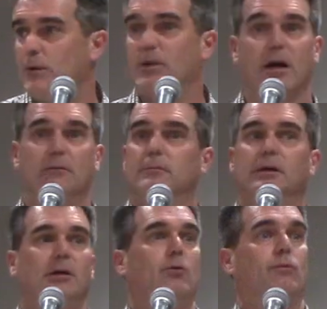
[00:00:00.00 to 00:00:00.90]
There we go.
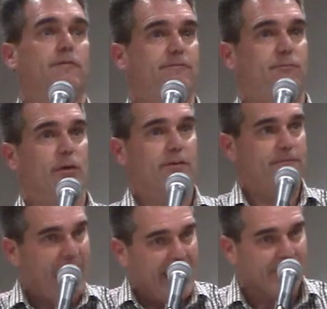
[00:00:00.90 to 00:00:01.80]
We're
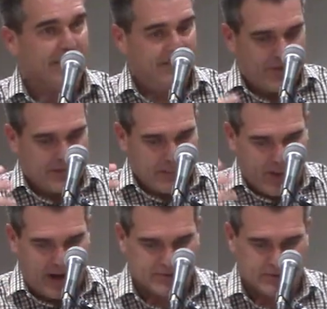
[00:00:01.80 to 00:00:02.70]
founded on the
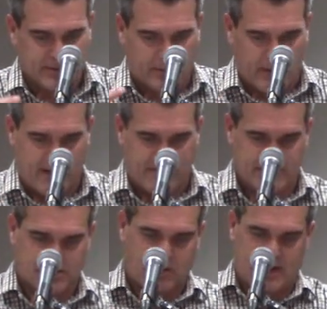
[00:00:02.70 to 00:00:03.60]
apostles and the
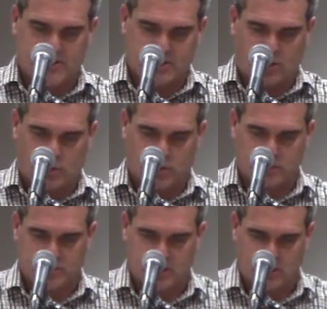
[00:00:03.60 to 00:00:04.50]
prophets. Christ is our
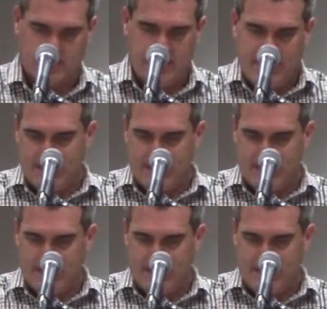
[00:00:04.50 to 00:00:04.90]
cornerstone.